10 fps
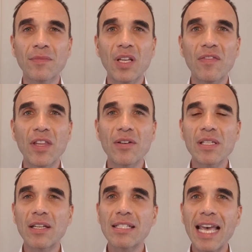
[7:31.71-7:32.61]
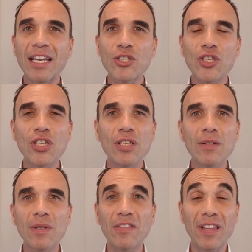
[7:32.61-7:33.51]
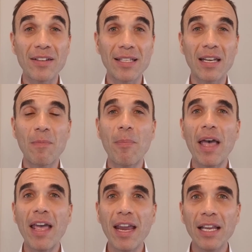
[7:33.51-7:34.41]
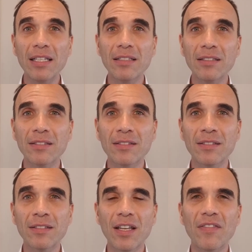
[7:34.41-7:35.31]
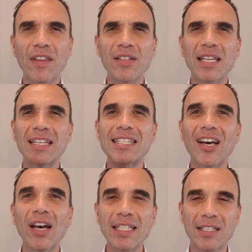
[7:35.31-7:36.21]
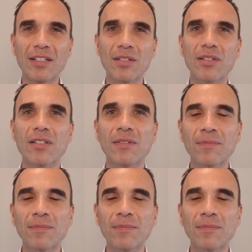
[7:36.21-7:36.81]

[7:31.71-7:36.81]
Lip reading: If there is any tension, if there is any pain, if there is any tightness.